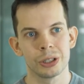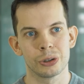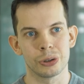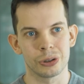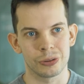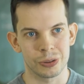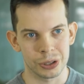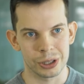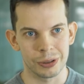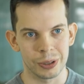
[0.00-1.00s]
to
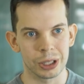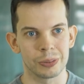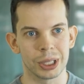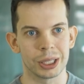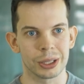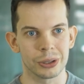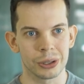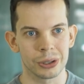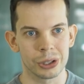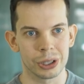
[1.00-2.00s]
first develop the
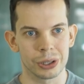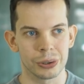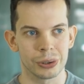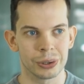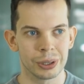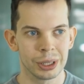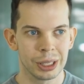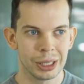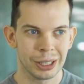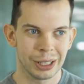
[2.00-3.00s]
technology. So
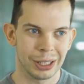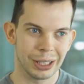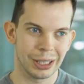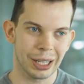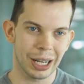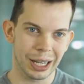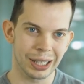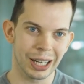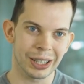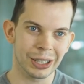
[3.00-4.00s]
I,
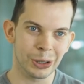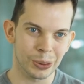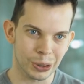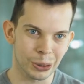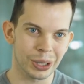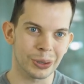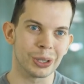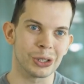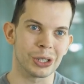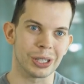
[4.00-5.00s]
I think overall the
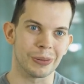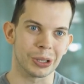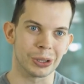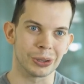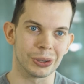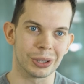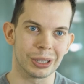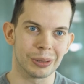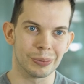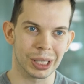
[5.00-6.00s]
conditions are very good,
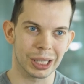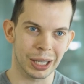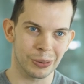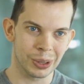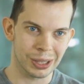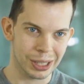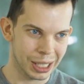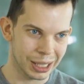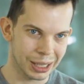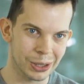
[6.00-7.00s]
but I wouldn't
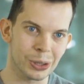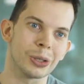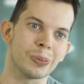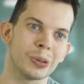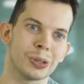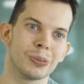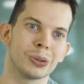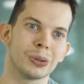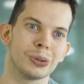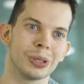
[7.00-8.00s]
say that it's not possible
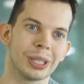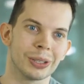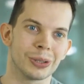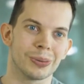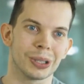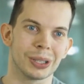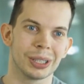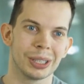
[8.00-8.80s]
to do it elsewhere.